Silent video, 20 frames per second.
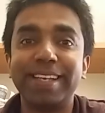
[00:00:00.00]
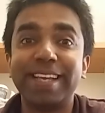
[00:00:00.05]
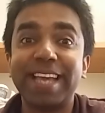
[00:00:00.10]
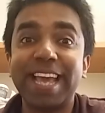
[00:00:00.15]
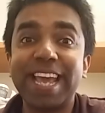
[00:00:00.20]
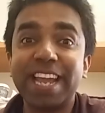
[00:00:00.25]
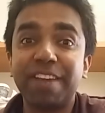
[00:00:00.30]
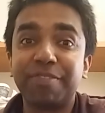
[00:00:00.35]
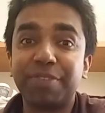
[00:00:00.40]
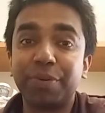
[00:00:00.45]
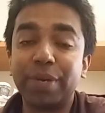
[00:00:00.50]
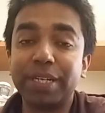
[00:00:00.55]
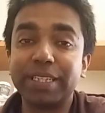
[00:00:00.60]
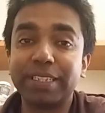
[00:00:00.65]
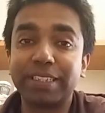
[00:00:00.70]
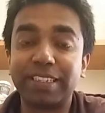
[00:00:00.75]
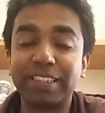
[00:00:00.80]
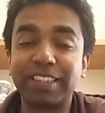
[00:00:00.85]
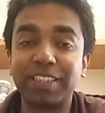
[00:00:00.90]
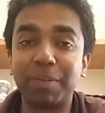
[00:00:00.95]
Hey everyone,
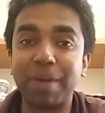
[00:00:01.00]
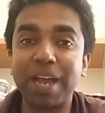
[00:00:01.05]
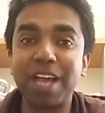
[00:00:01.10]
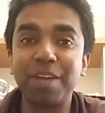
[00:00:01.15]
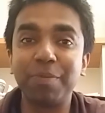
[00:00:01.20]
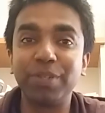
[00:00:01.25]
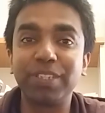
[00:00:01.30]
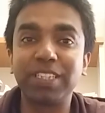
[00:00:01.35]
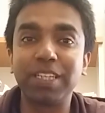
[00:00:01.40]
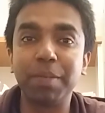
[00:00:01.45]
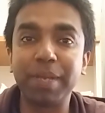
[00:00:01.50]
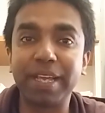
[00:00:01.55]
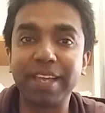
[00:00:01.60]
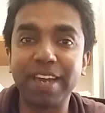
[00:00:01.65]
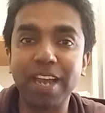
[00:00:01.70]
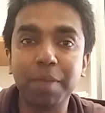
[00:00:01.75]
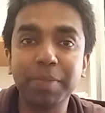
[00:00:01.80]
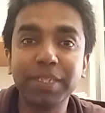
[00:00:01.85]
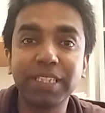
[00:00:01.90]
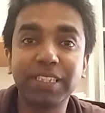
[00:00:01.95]
this is the Brown Muslim
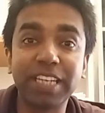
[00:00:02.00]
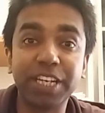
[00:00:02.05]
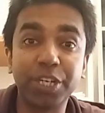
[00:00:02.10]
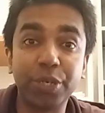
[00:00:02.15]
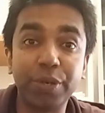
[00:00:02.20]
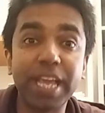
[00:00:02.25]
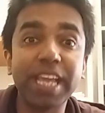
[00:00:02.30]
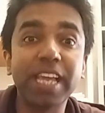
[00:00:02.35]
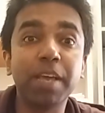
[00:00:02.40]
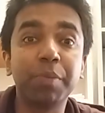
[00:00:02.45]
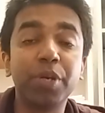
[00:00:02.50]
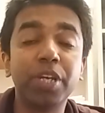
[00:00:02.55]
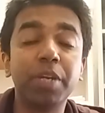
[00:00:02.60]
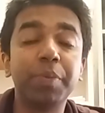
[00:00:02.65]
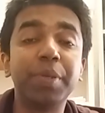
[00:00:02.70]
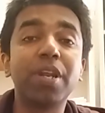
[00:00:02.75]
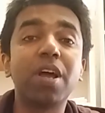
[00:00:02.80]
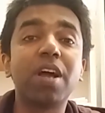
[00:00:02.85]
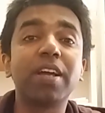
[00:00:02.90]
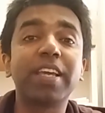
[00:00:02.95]
Economist, and today I'm going to
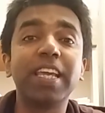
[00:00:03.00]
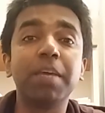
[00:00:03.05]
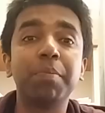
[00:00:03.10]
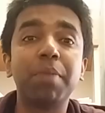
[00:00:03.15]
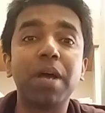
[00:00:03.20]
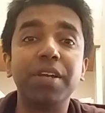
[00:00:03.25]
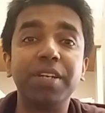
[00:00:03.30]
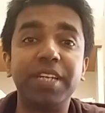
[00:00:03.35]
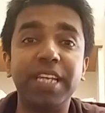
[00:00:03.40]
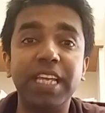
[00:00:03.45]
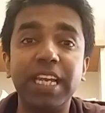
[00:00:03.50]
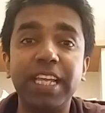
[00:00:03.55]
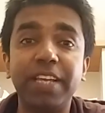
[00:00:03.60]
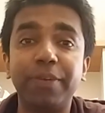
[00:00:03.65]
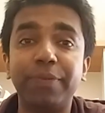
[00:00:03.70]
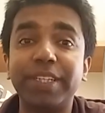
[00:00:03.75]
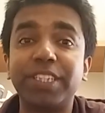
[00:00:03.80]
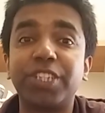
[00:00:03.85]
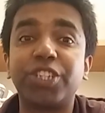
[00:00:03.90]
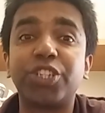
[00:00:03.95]
be talking about dealing
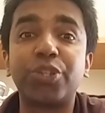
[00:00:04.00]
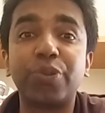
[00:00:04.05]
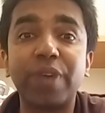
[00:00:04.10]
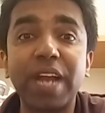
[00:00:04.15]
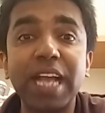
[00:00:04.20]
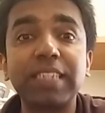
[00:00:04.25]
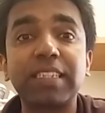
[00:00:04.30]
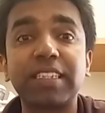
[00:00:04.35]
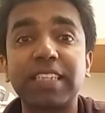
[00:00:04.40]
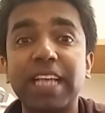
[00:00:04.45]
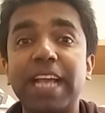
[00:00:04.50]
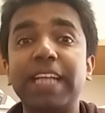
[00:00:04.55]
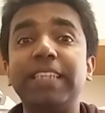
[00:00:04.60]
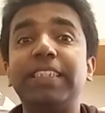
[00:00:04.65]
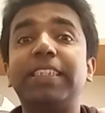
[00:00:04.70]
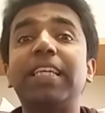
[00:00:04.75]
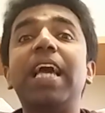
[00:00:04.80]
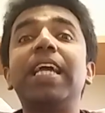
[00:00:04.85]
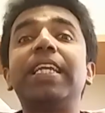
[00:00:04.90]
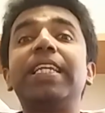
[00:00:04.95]
with stress,
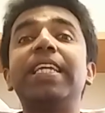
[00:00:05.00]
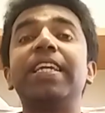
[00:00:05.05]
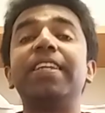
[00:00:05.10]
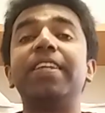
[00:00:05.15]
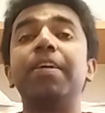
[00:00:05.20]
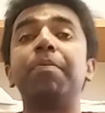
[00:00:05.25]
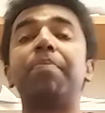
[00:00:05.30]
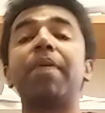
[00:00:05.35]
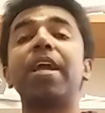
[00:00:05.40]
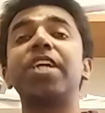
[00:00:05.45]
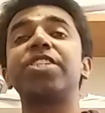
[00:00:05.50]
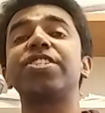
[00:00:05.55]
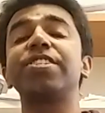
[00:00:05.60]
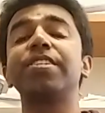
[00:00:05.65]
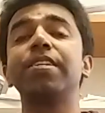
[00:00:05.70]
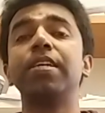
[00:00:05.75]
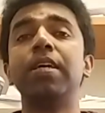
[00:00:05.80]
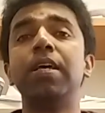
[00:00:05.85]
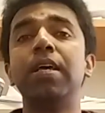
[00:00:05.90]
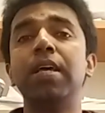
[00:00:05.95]
anxiety, and depression.